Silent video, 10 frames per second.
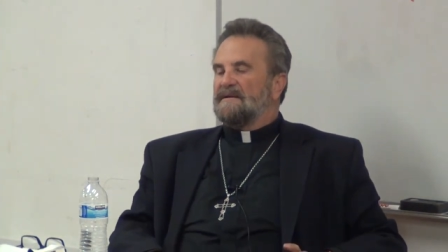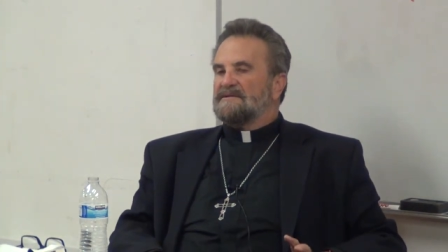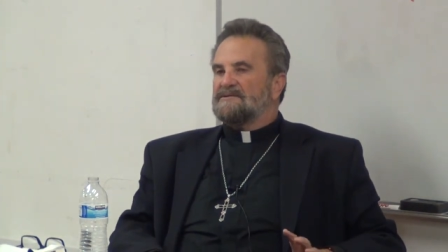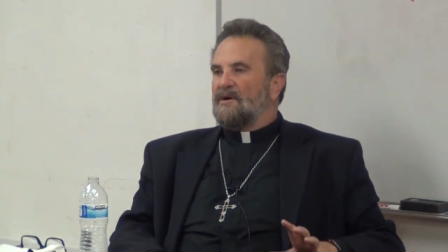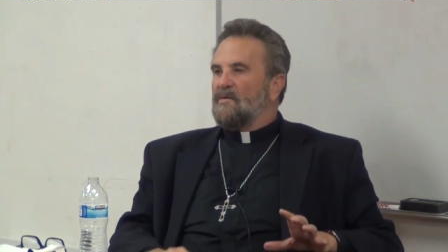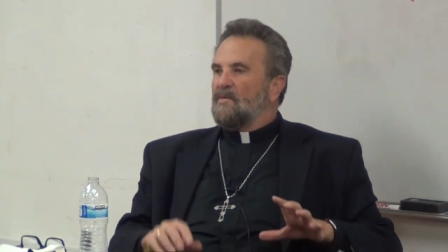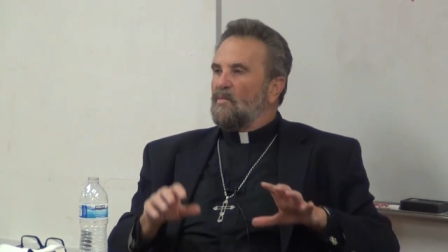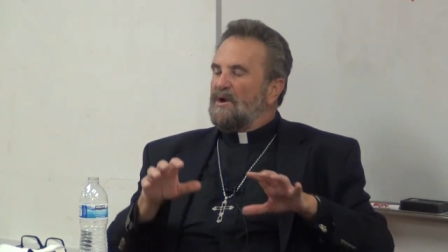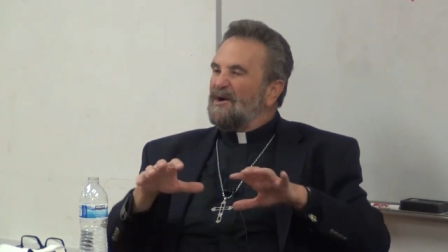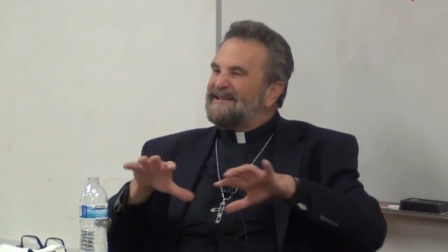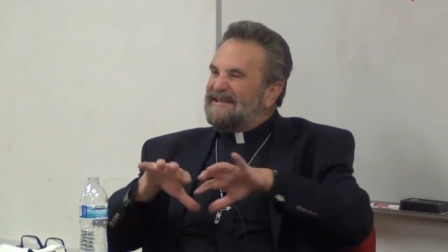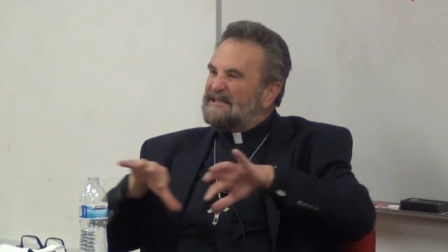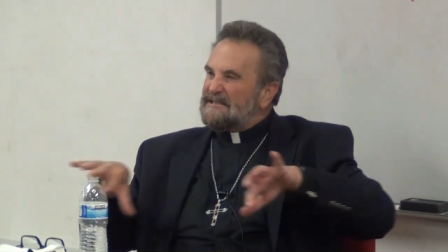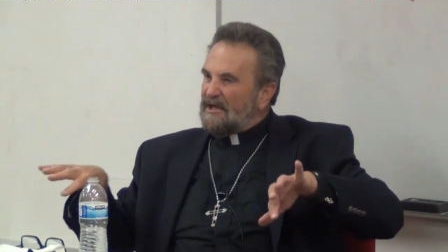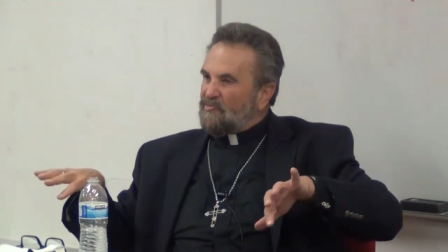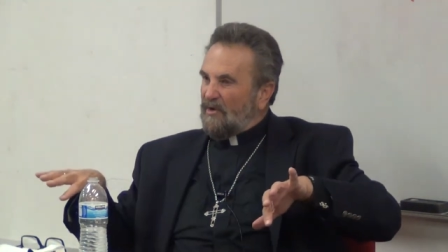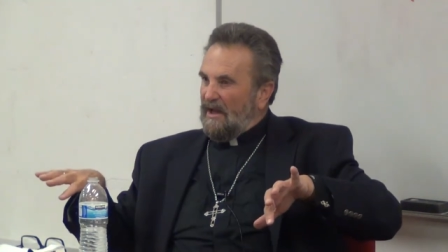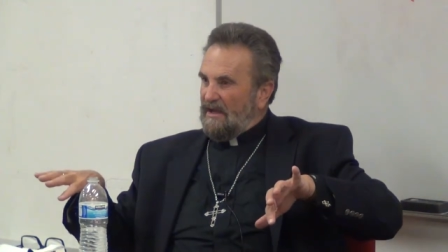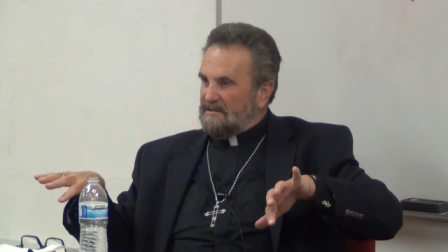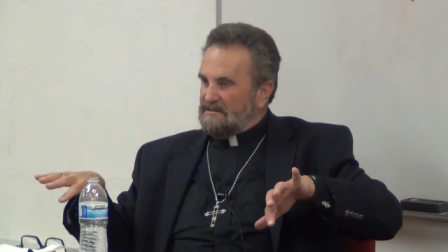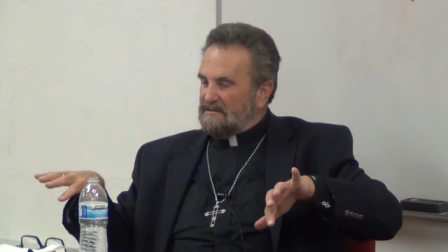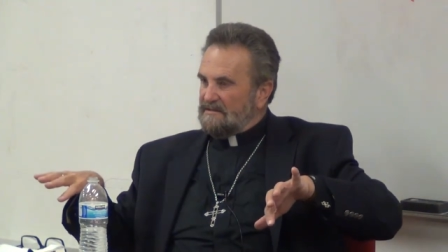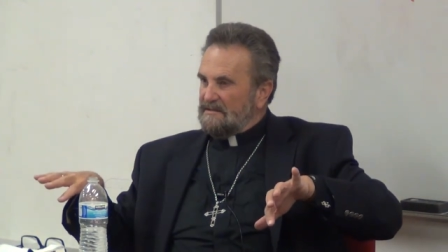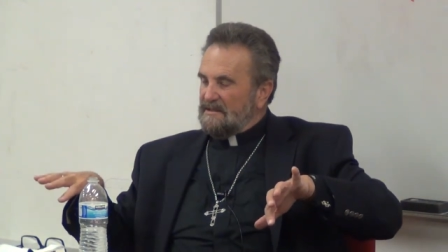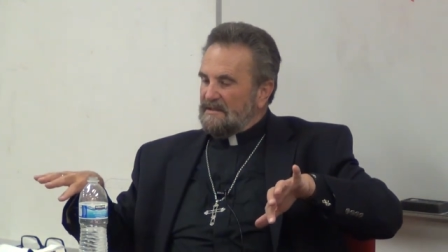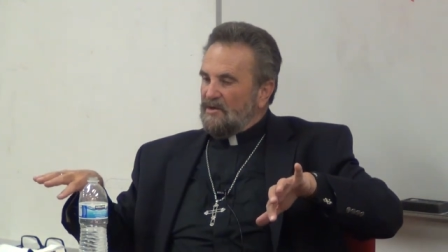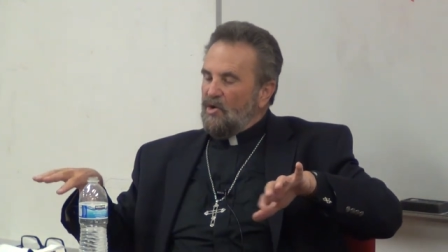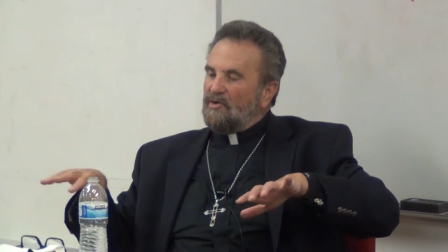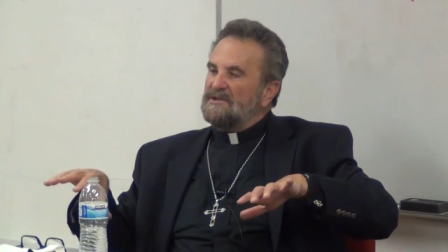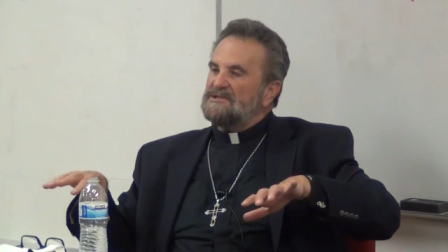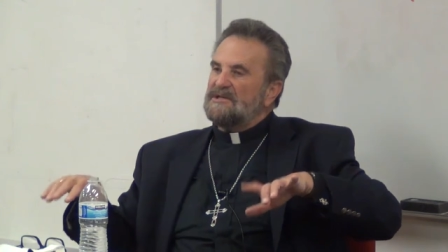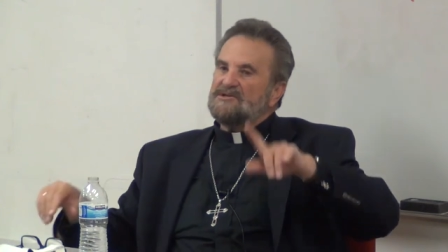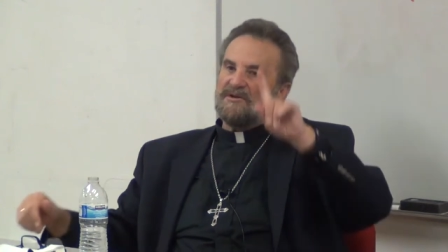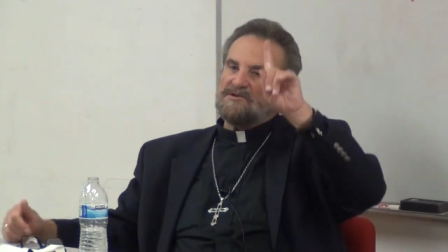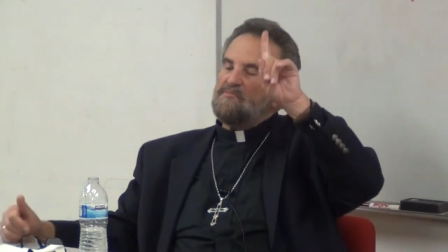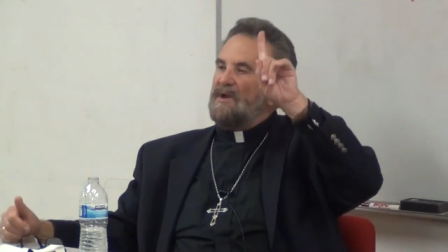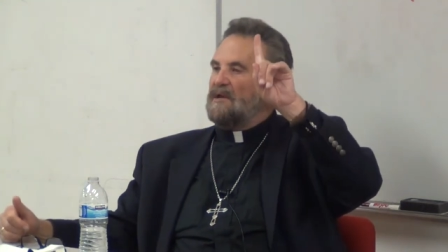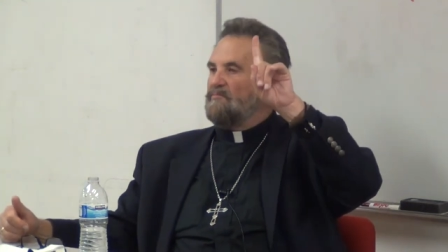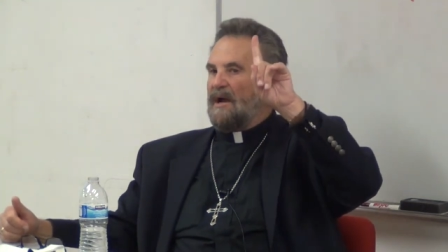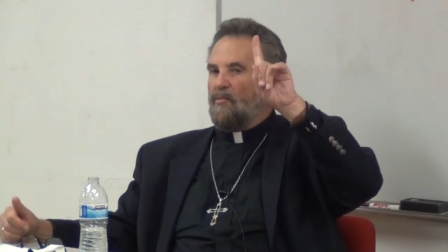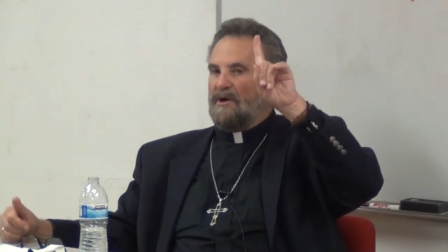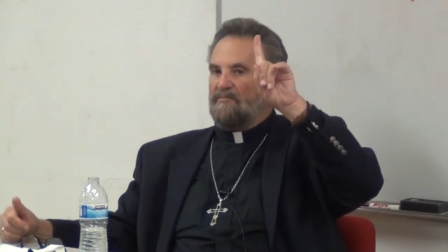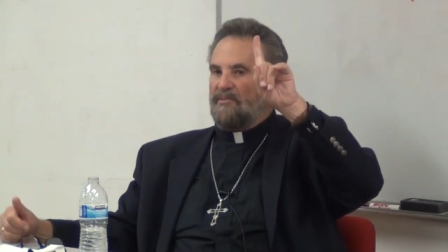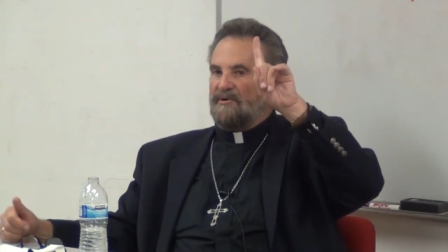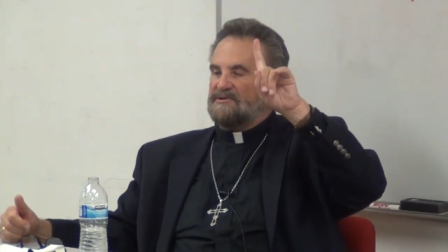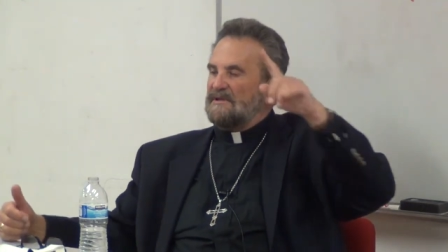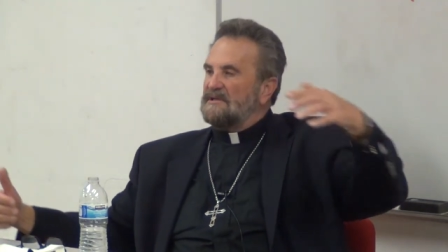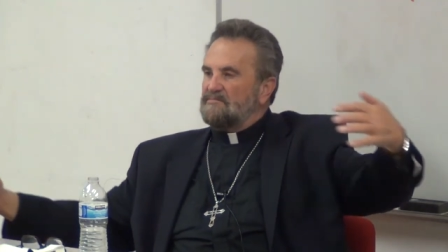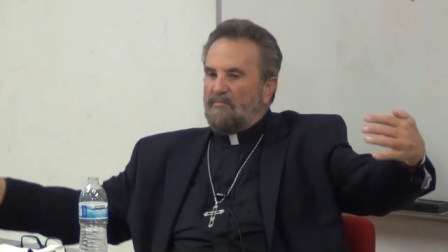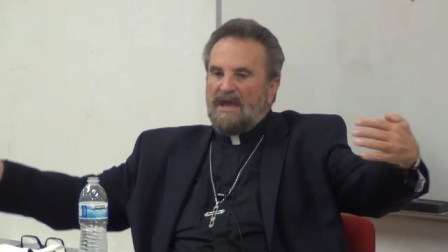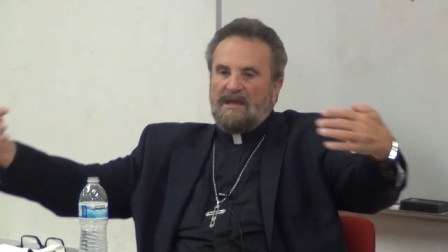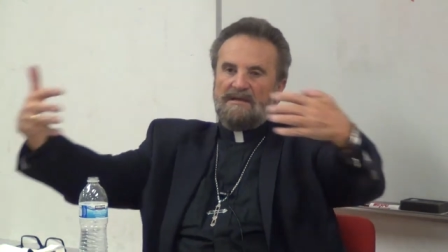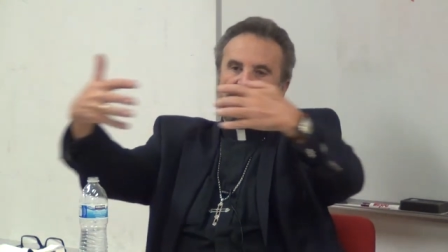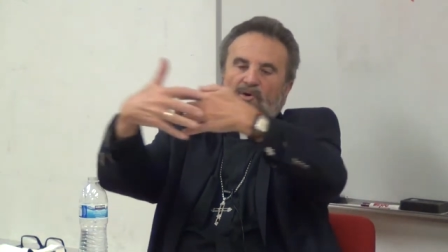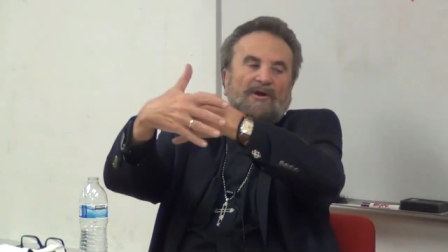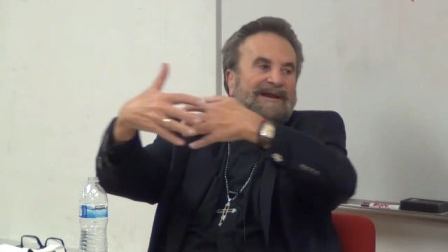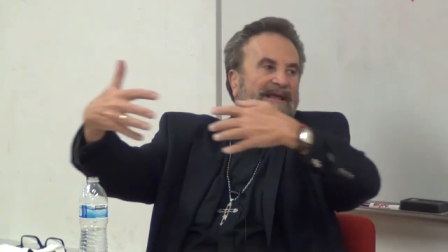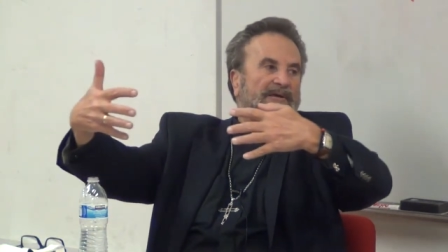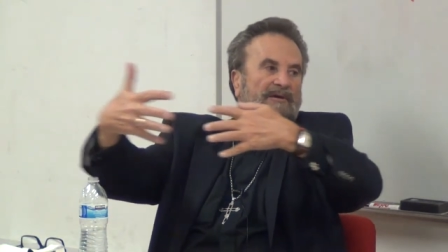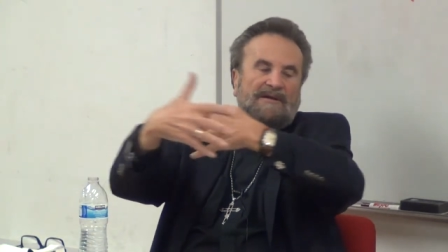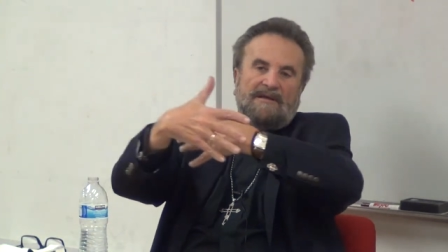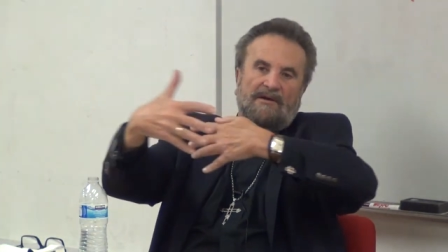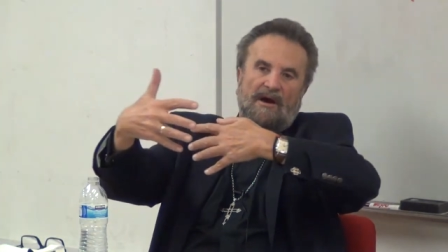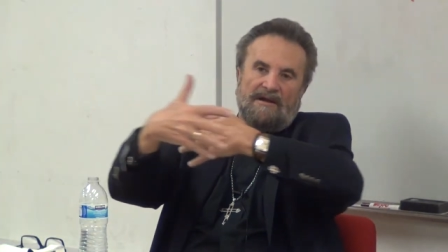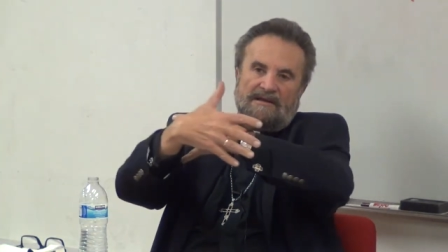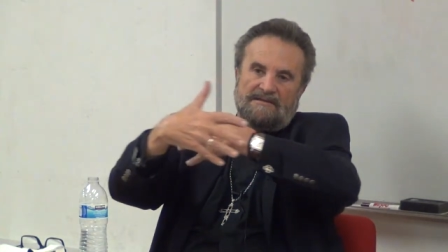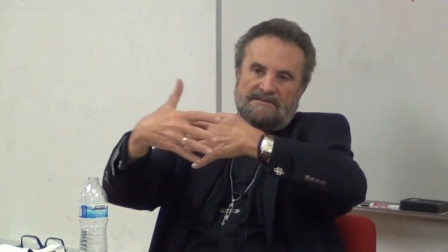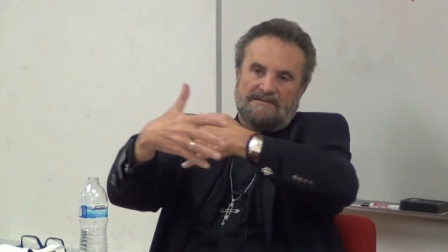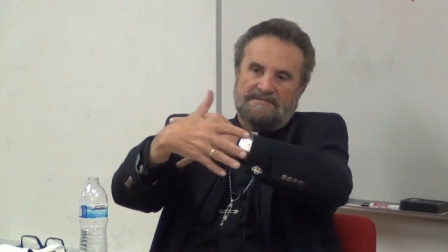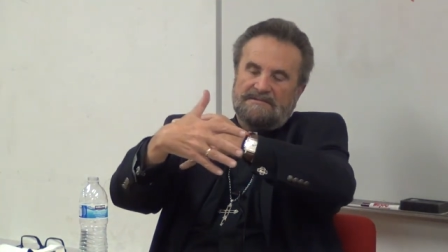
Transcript: So we are decentralized. No decision is made by one person. It's made collegially, colleagues.